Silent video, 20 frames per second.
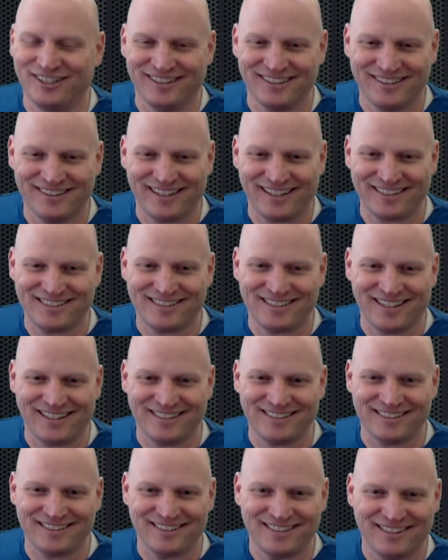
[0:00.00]
good, that's
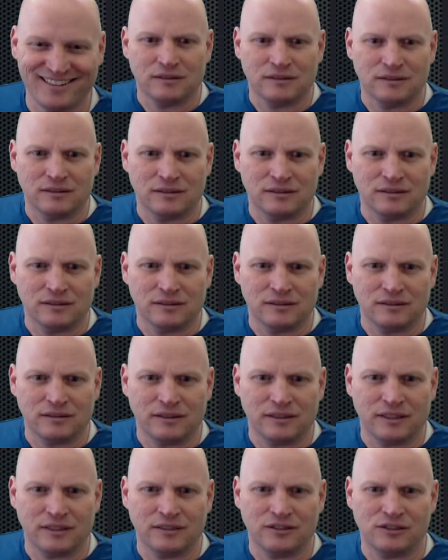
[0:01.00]
nice.
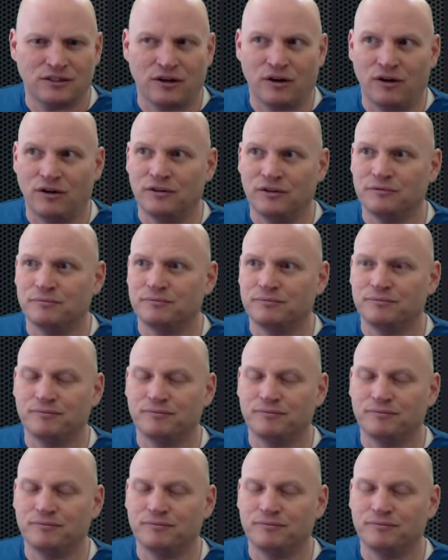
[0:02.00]
Install.